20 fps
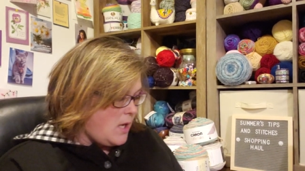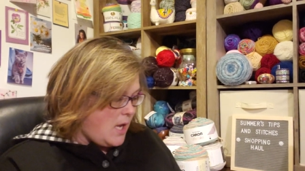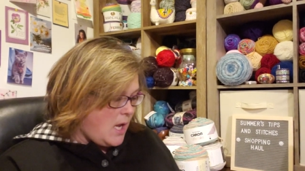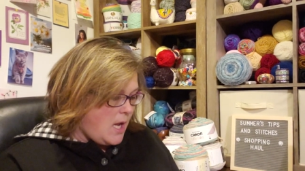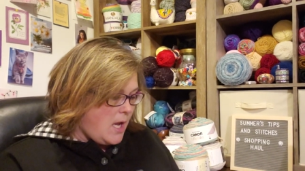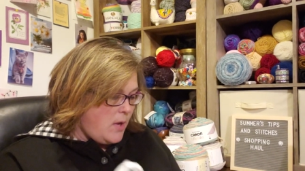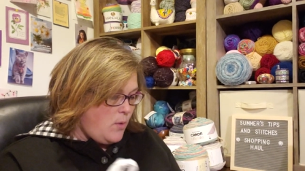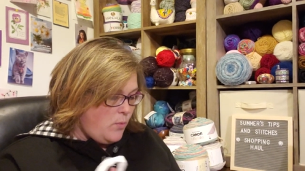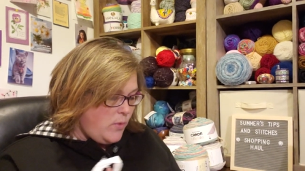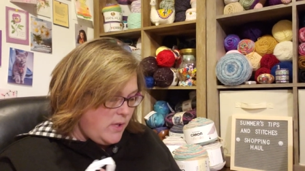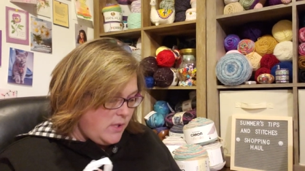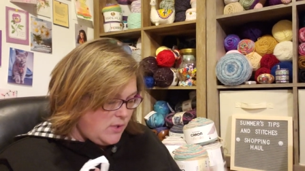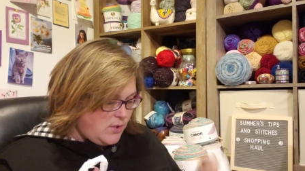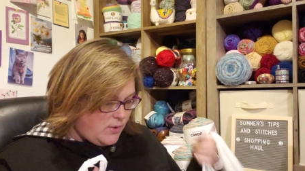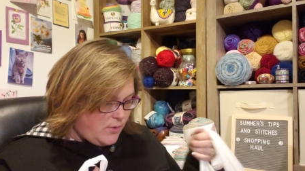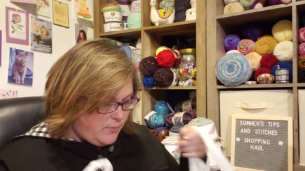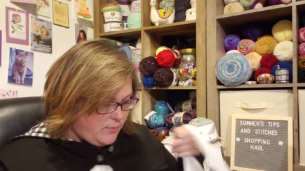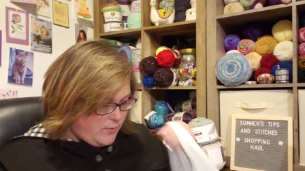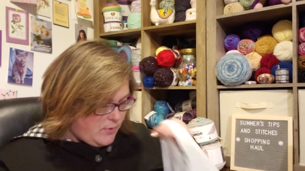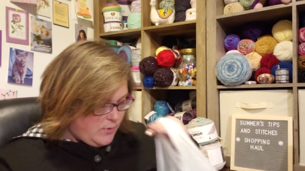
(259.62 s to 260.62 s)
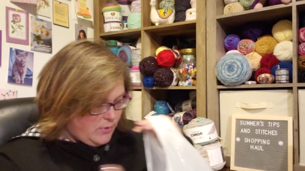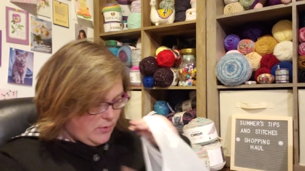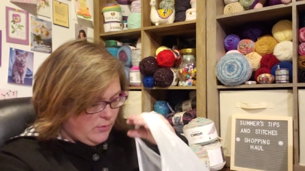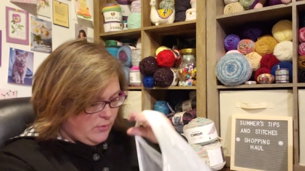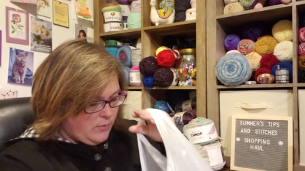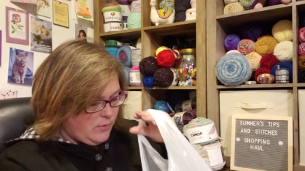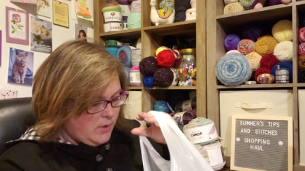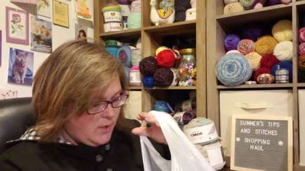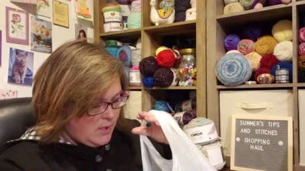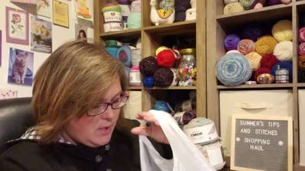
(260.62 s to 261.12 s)
I went
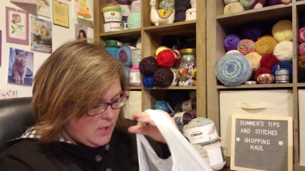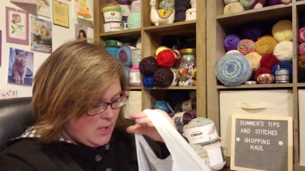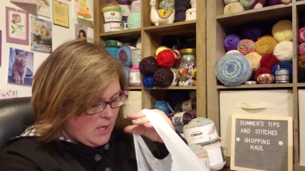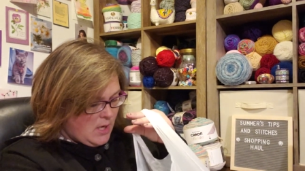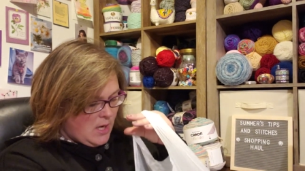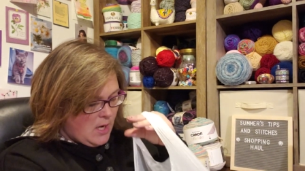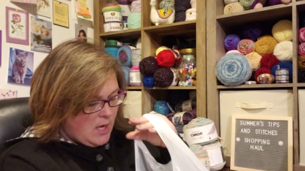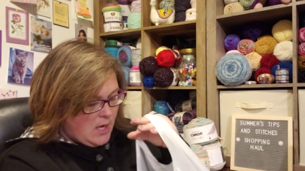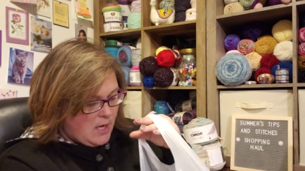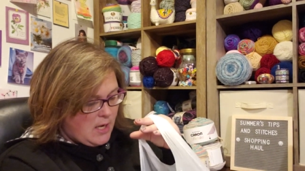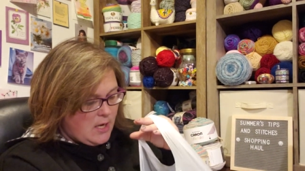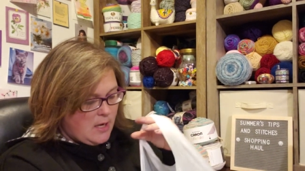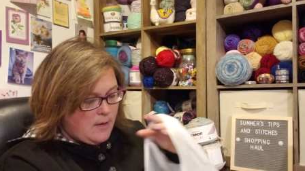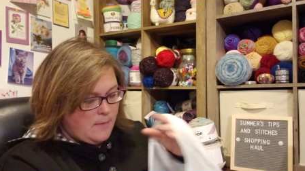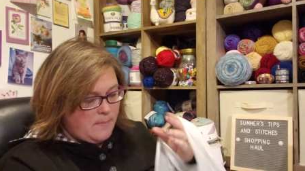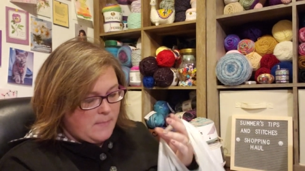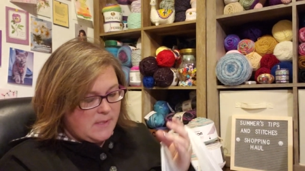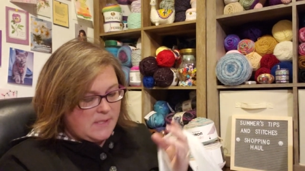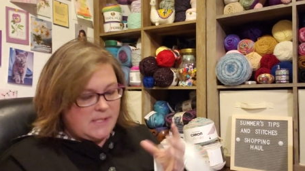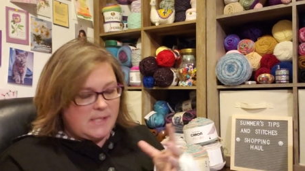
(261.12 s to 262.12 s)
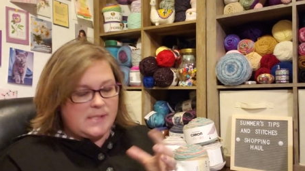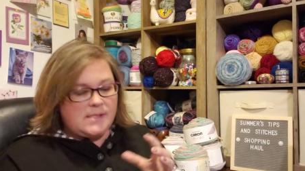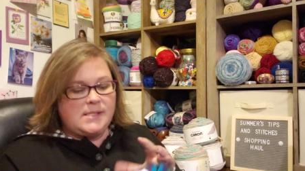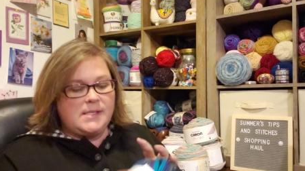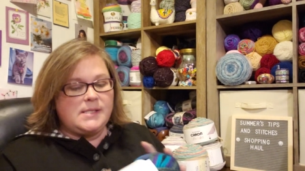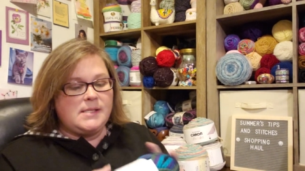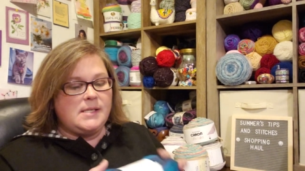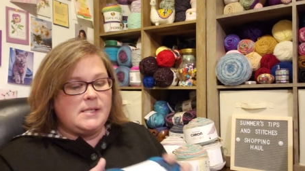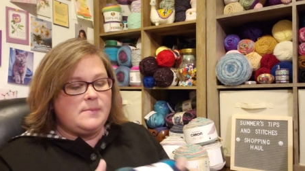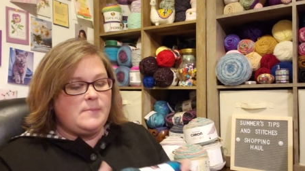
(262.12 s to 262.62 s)
through, um, since
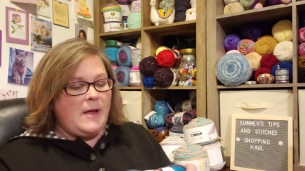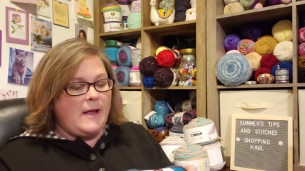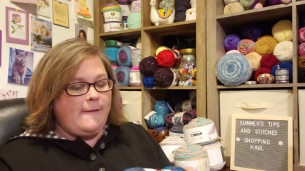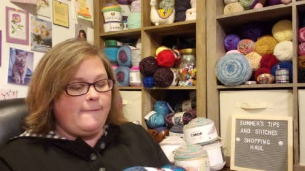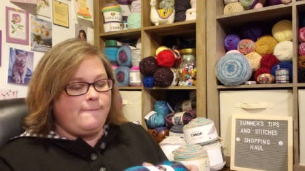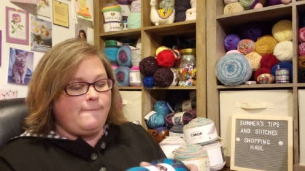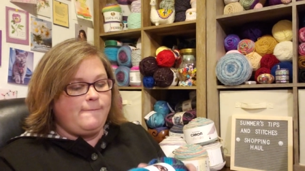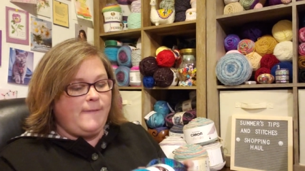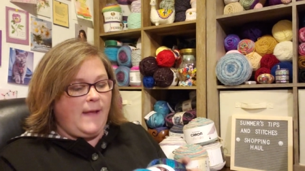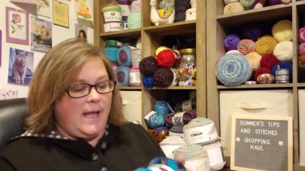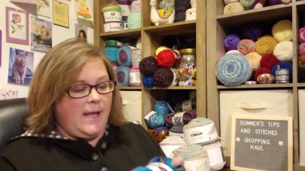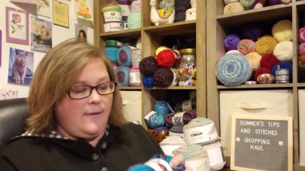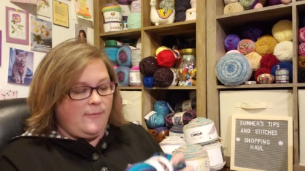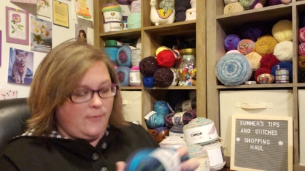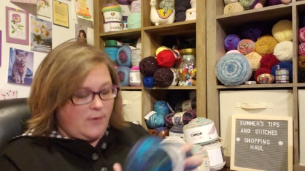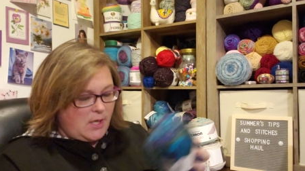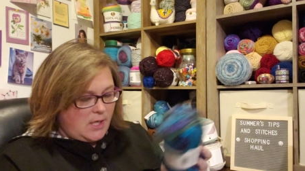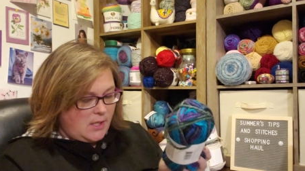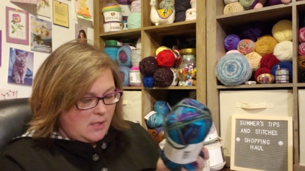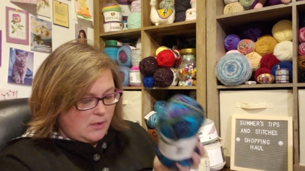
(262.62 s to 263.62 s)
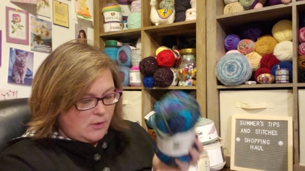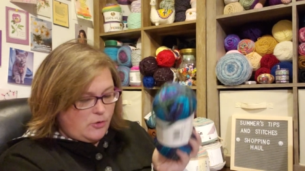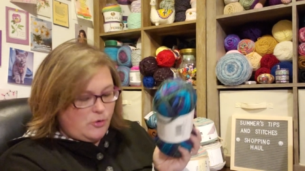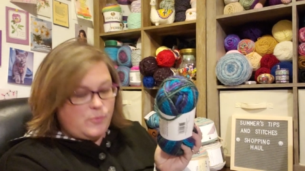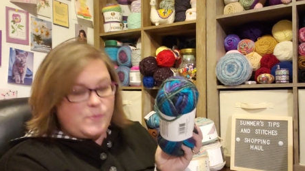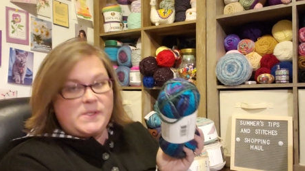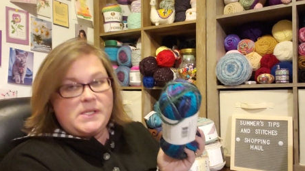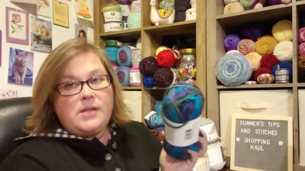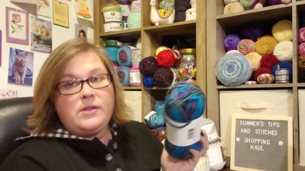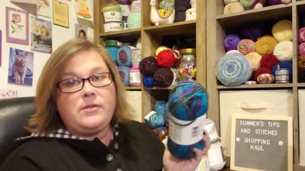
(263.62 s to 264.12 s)
this is my favorite
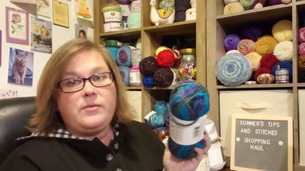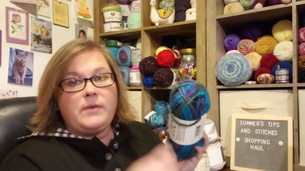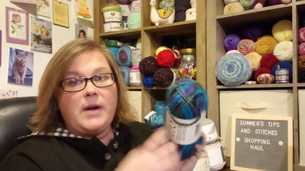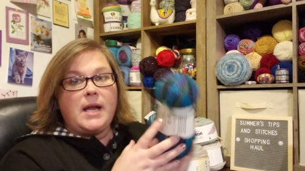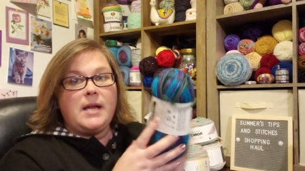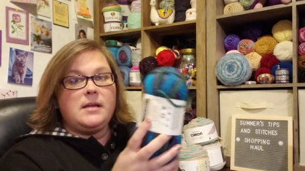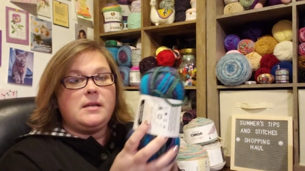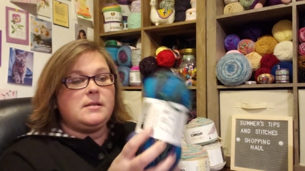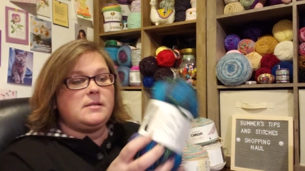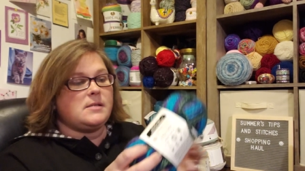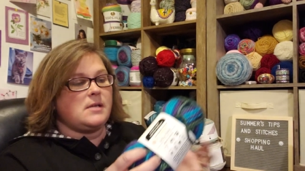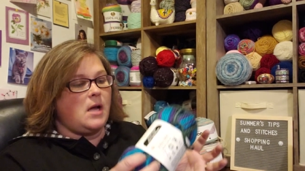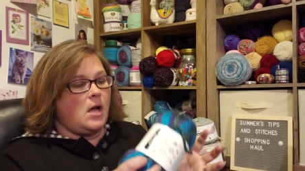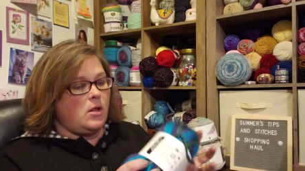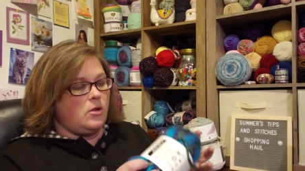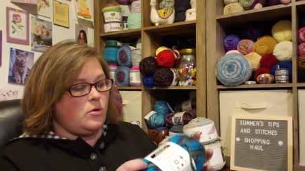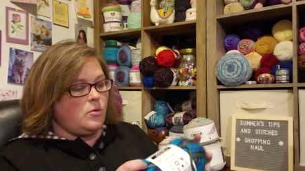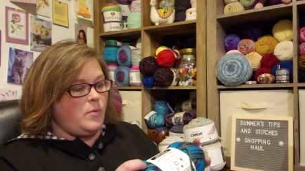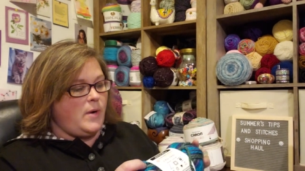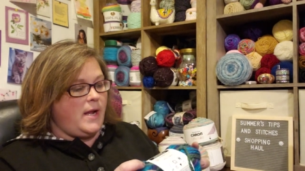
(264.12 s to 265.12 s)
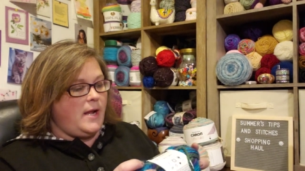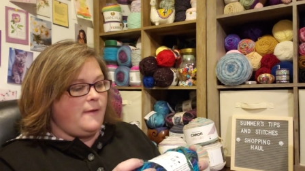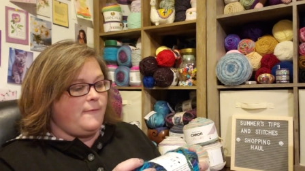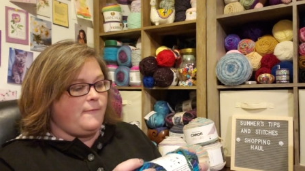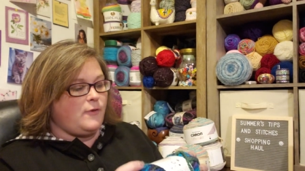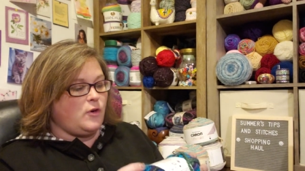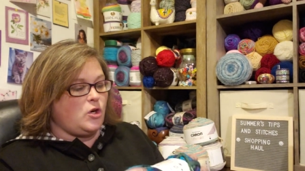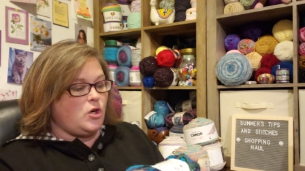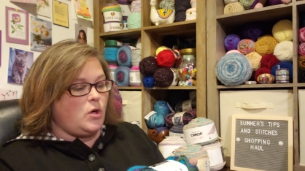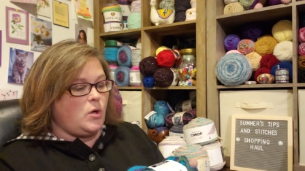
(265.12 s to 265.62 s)
Loops and Threads colorway
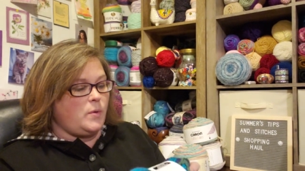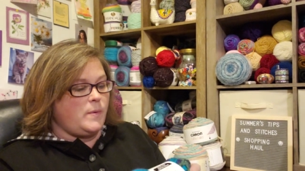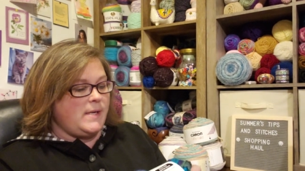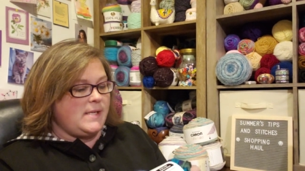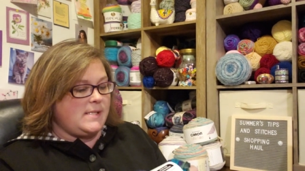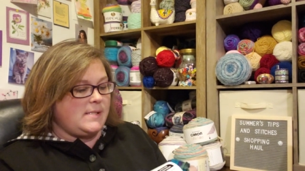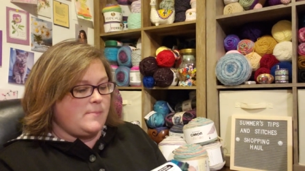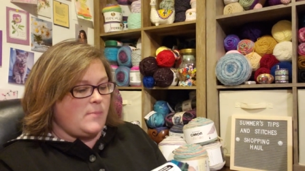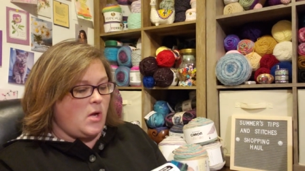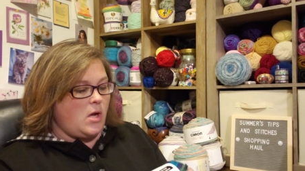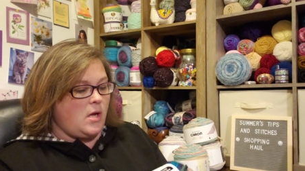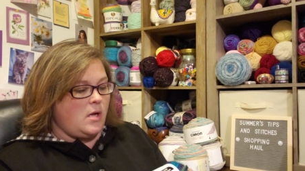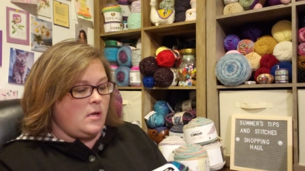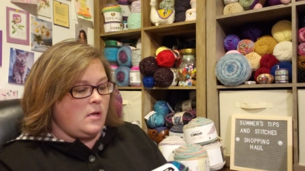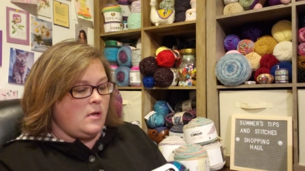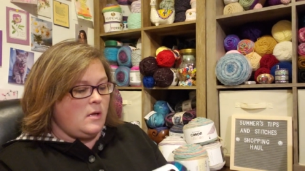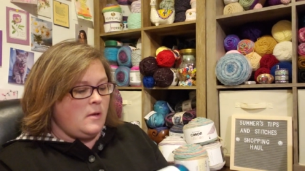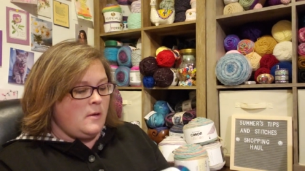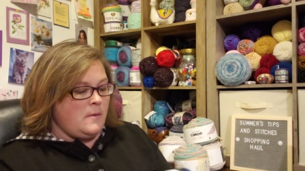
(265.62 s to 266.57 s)
for Charisma,